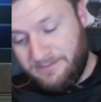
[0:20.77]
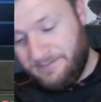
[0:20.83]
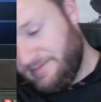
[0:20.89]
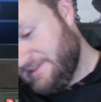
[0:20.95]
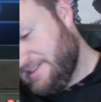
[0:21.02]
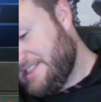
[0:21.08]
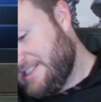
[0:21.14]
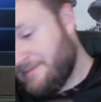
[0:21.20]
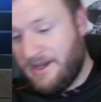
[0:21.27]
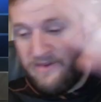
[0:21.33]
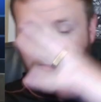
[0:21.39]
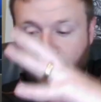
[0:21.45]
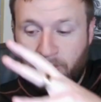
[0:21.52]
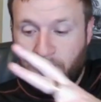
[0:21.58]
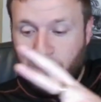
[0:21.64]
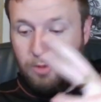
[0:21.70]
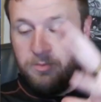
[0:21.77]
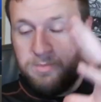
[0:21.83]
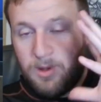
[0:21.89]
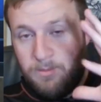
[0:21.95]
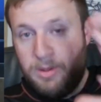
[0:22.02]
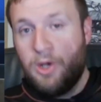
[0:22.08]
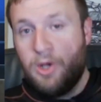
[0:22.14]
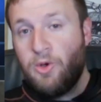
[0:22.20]
semi-formal
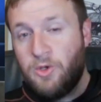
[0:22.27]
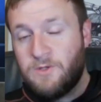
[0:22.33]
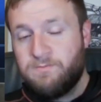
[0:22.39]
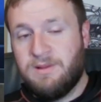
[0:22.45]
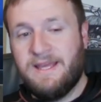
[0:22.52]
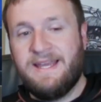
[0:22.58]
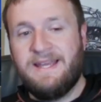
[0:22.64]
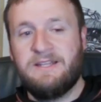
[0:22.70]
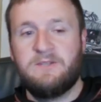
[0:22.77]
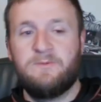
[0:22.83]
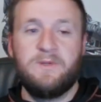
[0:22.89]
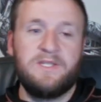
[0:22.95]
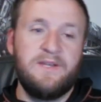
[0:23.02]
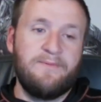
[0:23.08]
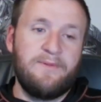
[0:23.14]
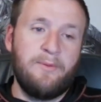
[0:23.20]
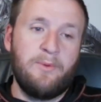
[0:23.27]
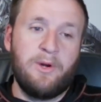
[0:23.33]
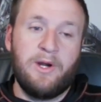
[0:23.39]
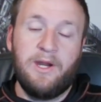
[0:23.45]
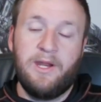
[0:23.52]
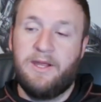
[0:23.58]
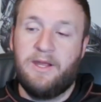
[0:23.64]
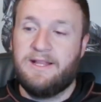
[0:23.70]
proposed plan specifically
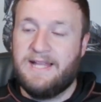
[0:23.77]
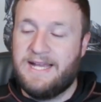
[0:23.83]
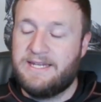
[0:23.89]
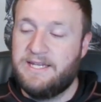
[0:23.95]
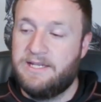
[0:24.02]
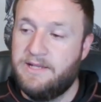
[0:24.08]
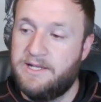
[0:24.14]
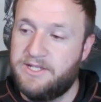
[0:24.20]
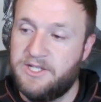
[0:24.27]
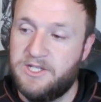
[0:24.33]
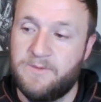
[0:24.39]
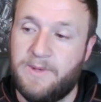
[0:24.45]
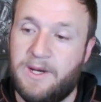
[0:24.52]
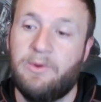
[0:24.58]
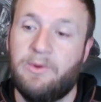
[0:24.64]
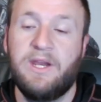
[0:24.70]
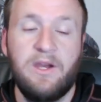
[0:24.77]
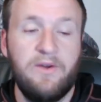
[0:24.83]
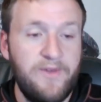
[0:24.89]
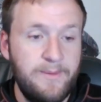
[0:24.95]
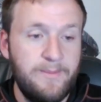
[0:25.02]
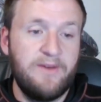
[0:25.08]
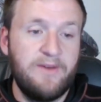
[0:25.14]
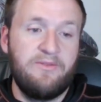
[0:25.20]
regarding Galactic Legends, but I want to hear
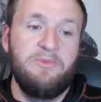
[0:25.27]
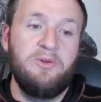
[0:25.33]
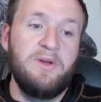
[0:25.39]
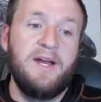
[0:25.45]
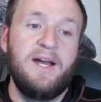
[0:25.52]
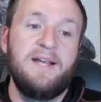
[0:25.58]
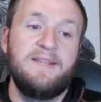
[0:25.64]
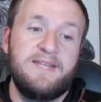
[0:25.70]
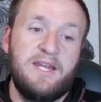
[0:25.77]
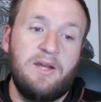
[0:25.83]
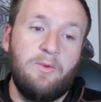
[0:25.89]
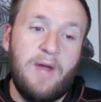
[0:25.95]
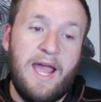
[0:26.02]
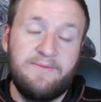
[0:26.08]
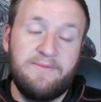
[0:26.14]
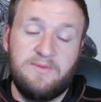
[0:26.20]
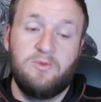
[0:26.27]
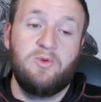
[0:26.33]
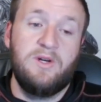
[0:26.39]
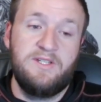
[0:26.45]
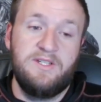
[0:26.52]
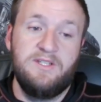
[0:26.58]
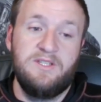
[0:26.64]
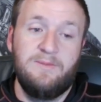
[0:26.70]
feedback from you guys, and I will have some
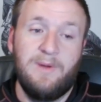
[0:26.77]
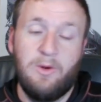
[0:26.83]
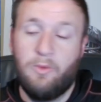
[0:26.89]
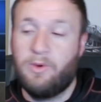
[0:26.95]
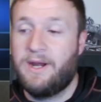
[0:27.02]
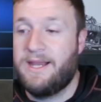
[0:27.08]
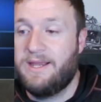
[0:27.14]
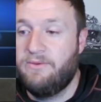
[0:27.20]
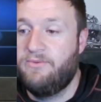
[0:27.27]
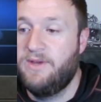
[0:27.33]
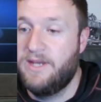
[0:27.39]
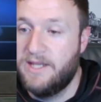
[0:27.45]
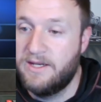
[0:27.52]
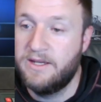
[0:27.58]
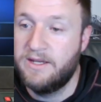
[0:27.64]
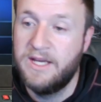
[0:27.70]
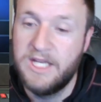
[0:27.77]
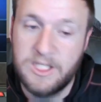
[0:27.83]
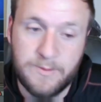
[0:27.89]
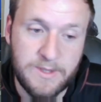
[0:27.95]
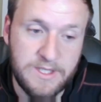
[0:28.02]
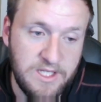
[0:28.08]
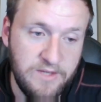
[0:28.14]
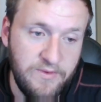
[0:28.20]
questions about where I can fit in
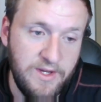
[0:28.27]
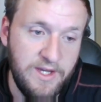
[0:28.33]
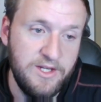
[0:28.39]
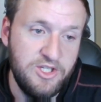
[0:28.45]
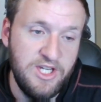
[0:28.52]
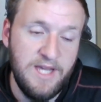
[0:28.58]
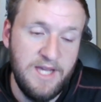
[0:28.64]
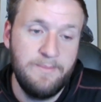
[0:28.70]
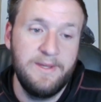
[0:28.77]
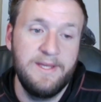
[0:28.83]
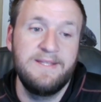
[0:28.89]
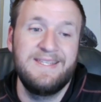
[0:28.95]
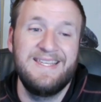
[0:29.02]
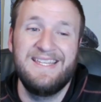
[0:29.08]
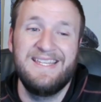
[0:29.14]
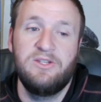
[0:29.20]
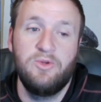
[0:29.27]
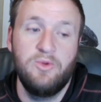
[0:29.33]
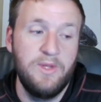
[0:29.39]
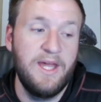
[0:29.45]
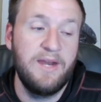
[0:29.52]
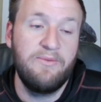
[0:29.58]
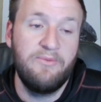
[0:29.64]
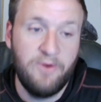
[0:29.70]
specific champions into
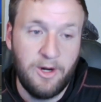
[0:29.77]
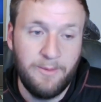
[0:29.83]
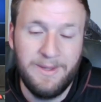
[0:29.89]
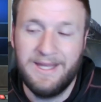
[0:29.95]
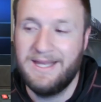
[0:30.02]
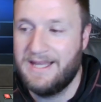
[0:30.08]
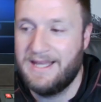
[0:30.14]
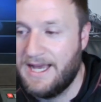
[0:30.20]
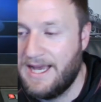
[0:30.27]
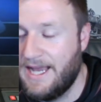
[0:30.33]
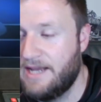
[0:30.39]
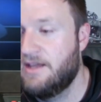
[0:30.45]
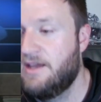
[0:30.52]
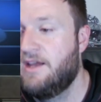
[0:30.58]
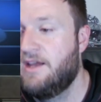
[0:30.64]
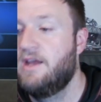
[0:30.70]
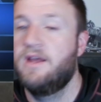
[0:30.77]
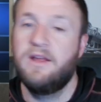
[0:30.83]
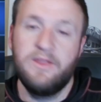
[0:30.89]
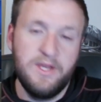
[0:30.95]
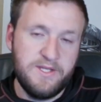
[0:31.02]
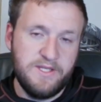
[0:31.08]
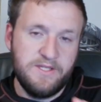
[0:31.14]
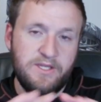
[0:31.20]
that farming guide.
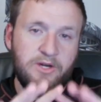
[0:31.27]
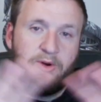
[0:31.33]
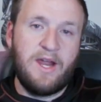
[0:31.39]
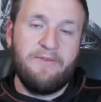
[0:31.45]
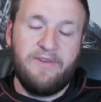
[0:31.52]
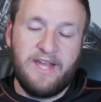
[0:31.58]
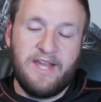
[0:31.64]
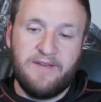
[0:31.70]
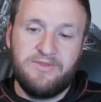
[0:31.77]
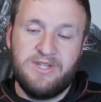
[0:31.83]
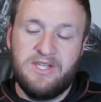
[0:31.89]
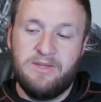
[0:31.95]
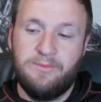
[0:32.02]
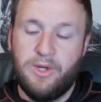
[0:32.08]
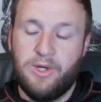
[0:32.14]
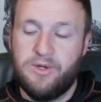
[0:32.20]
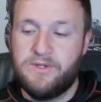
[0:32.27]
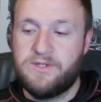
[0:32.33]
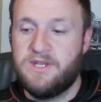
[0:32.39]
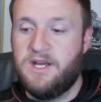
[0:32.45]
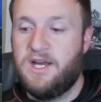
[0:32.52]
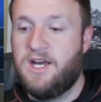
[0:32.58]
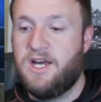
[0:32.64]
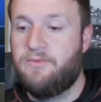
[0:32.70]
This is the graphic I've seen the most
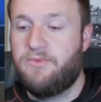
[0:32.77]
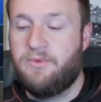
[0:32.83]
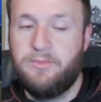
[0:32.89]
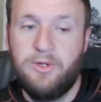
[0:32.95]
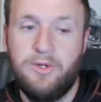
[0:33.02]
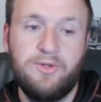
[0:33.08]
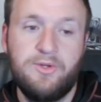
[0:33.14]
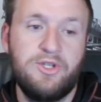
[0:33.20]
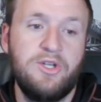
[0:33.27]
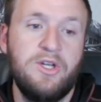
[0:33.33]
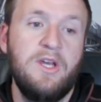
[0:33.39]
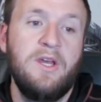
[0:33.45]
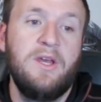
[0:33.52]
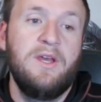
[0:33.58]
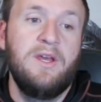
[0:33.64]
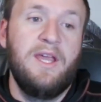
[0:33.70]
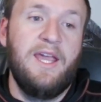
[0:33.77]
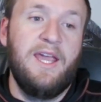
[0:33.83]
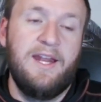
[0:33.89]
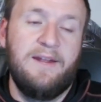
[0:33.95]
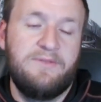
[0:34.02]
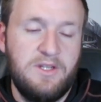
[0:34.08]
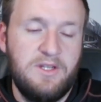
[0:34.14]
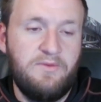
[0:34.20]
from Nooch, and
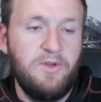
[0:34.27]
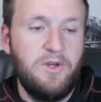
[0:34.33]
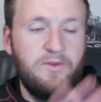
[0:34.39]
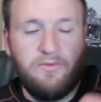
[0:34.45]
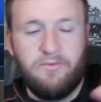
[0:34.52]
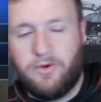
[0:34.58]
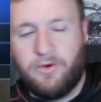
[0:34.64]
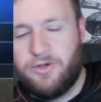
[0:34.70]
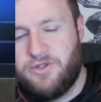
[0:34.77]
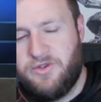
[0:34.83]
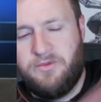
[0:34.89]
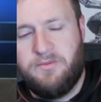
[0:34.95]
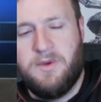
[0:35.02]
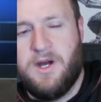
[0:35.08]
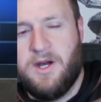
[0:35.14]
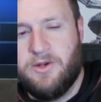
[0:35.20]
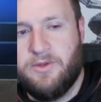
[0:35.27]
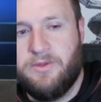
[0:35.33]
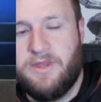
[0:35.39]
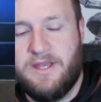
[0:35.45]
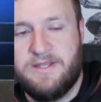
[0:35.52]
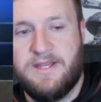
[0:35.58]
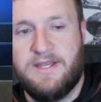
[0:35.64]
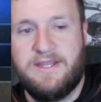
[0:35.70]
I've seen a few different versions from Onel and
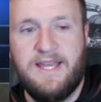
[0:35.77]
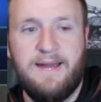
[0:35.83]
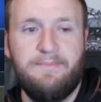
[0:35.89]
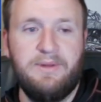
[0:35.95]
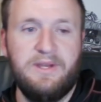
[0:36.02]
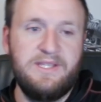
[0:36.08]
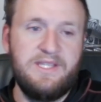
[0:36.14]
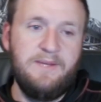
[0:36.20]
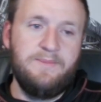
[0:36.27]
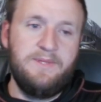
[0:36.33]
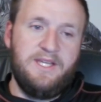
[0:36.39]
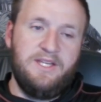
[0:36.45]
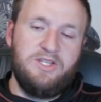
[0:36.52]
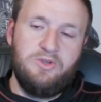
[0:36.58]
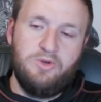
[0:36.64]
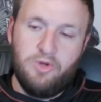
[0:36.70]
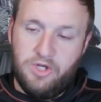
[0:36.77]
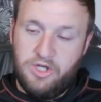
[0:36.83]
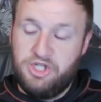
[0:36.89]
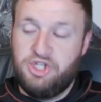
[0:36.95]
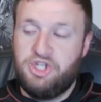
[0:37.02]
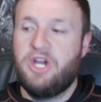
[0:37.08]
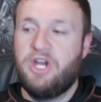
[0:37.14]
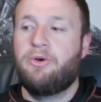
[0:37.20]
things like that, but it seems like it's
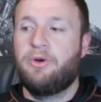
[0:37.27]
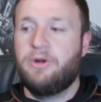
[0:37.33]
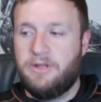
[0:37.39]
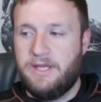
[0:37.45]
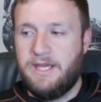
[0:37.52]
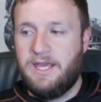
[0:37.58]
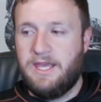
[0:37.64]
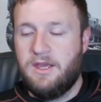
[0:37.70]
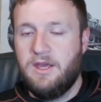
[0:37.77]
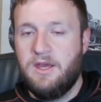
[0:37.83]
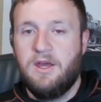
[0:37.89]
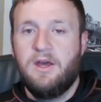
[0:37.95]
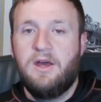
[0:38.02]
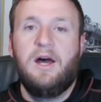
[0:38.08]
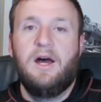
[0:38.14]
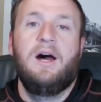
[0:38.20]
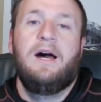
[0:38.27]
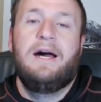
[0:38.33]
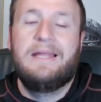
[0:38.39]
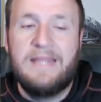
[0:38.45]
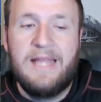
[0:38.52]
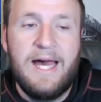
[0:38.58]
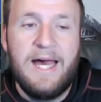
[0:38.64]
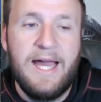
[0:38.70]
generally
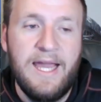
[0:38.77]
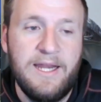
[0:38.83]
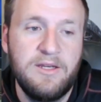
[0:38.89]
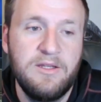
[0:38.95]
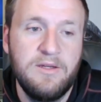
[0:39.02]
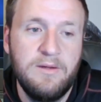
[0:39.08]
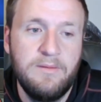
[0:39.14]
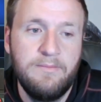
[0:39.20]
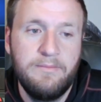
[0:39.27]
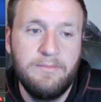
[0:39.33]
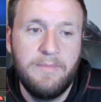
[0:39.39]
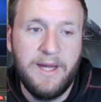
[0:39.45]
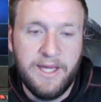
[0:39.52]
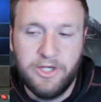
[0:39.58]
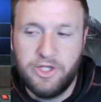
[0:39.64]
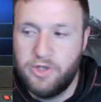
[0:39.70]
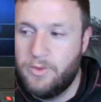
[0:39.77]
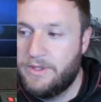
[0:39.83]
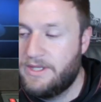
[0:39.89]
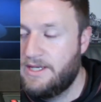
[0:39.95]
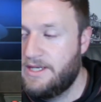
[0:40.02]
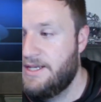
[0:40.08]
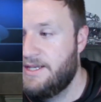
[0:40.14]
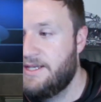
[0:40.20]
aligned. My issue with
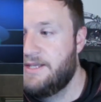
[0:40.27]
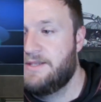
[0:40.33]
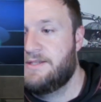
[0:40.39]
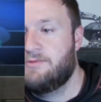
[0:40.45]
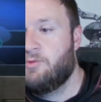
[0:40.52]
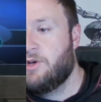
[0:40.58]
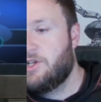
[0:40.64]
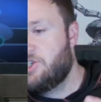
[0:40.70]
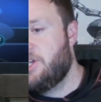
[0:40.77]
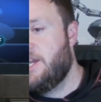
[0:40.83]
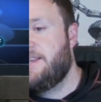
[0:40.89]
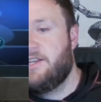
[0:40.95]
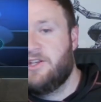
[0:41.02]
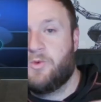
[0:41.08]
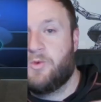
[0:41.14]
it is what changes